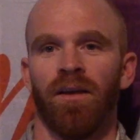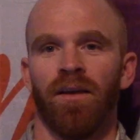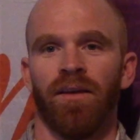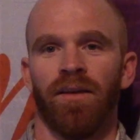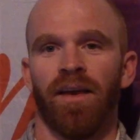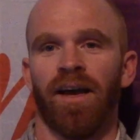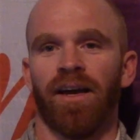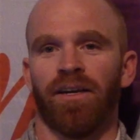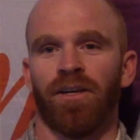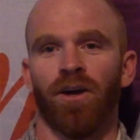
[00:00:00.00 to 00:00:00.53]

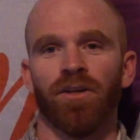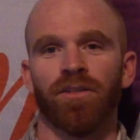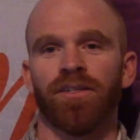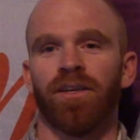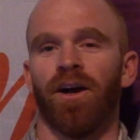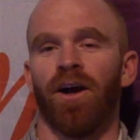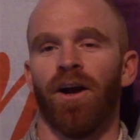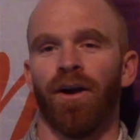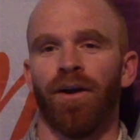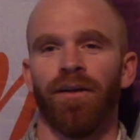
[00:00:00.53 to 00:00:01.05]
Yeah, Coast
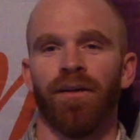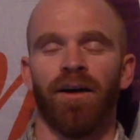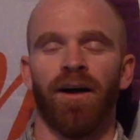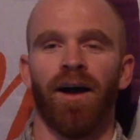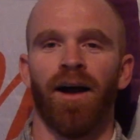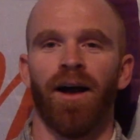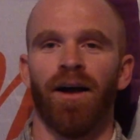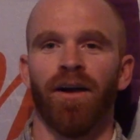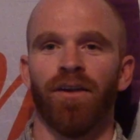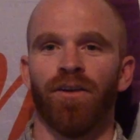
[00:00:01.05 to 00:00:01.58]
Guard,
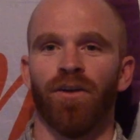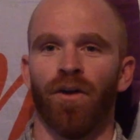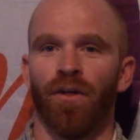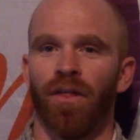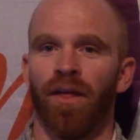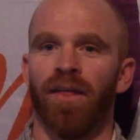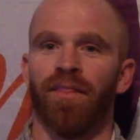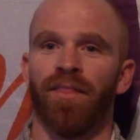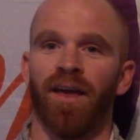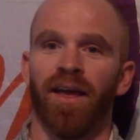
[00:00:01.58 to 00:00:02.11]
you know,
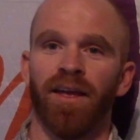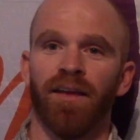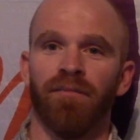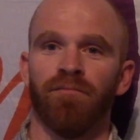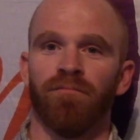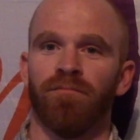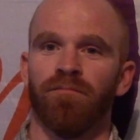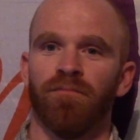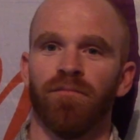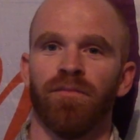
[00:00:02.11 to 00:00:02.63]
they
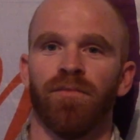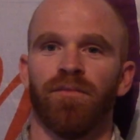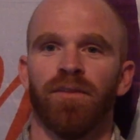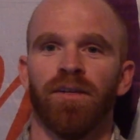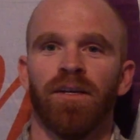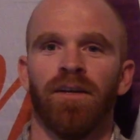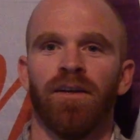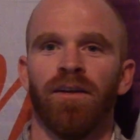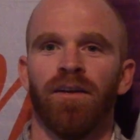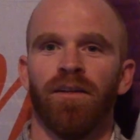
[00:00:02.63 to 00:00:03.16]

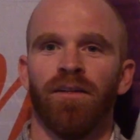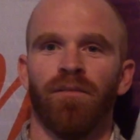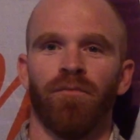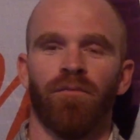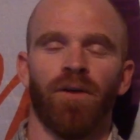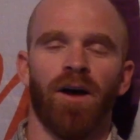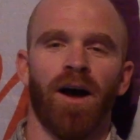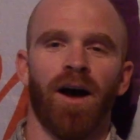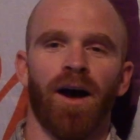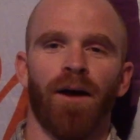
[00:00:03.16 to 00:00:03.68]

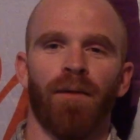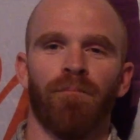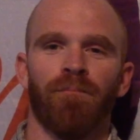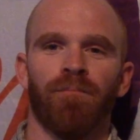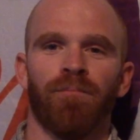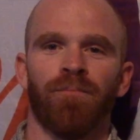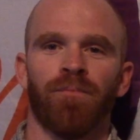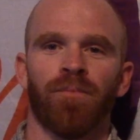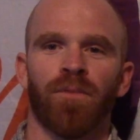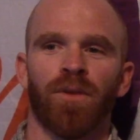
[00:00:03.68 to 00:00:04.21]

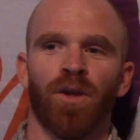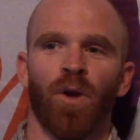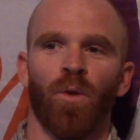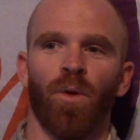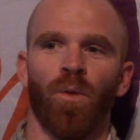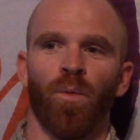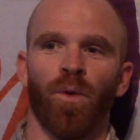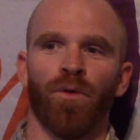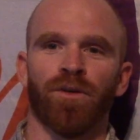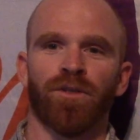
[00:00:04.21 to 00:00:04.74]
you know,
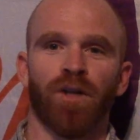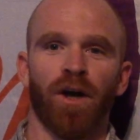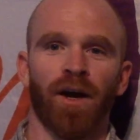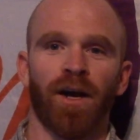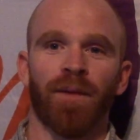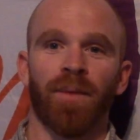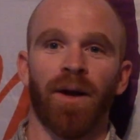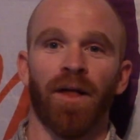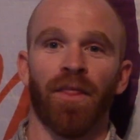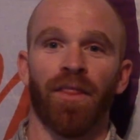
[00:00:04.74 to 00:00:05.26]
we were
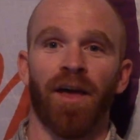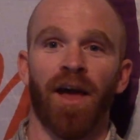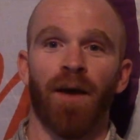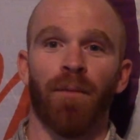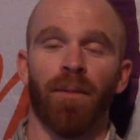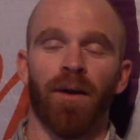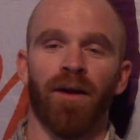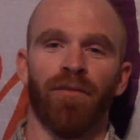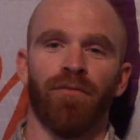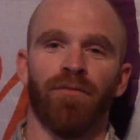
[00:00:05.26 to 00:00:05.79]
talking about
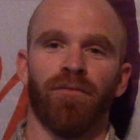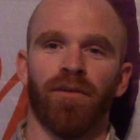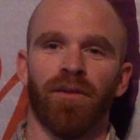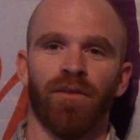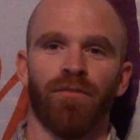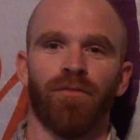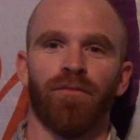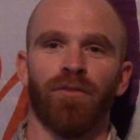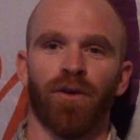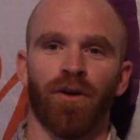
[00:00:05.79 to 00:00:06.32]
them, if
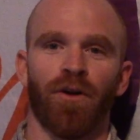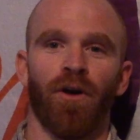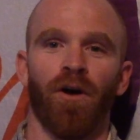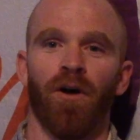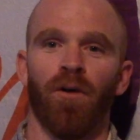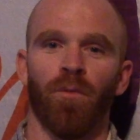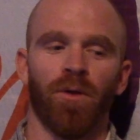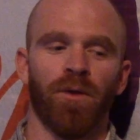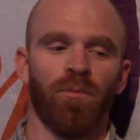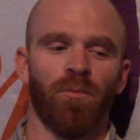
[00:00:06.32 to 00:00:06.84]
you
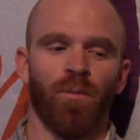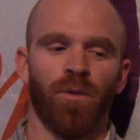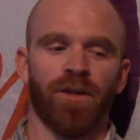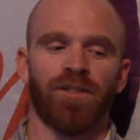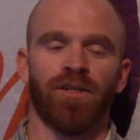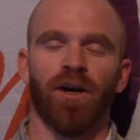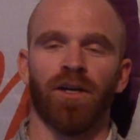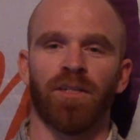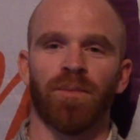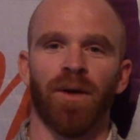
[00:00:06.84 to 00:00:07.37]
recall, we
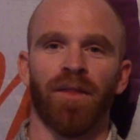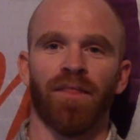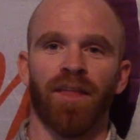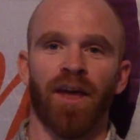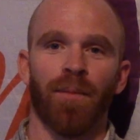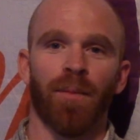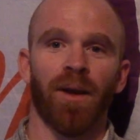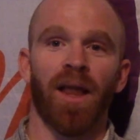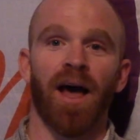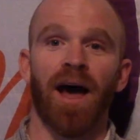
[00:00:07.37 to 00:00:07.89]
talked about
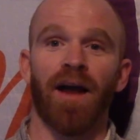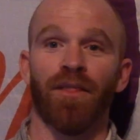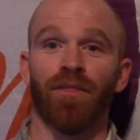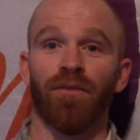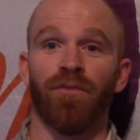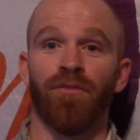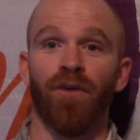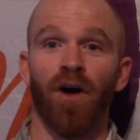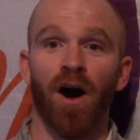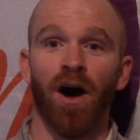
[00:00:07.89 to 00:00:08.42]
them a lot in
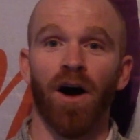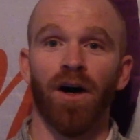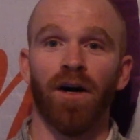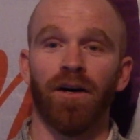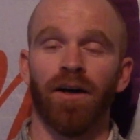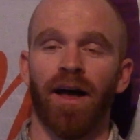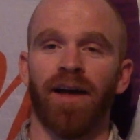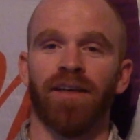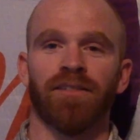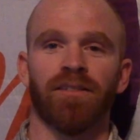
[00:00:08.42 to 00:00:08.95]
the
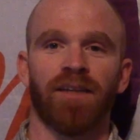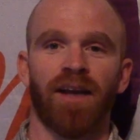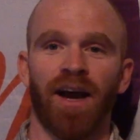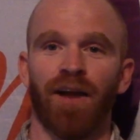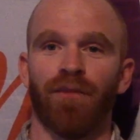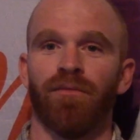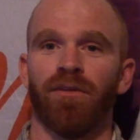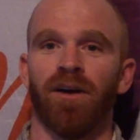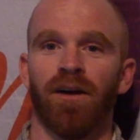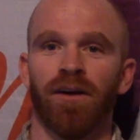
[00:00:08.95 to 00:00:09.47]
fall as kind
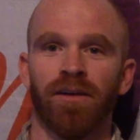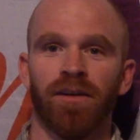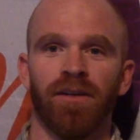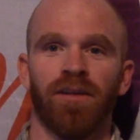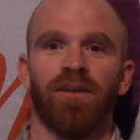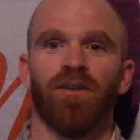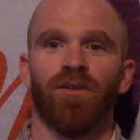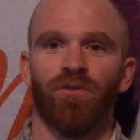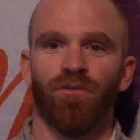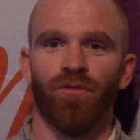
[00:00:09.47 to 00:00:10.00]
of a
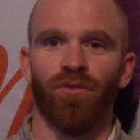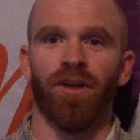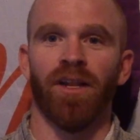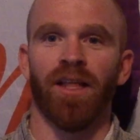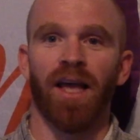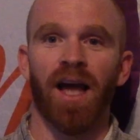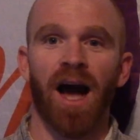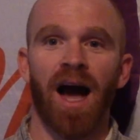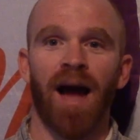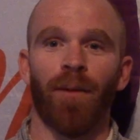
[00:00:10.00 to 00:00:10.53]

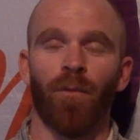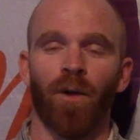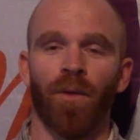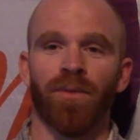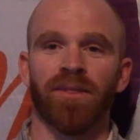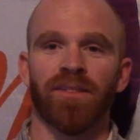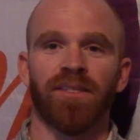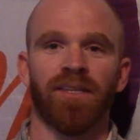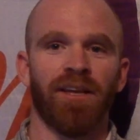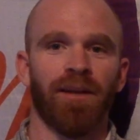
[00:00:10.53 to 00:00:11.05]
really hot
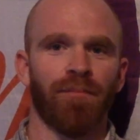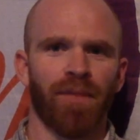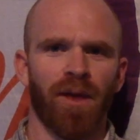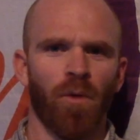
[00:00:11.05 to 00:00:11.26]
women's team.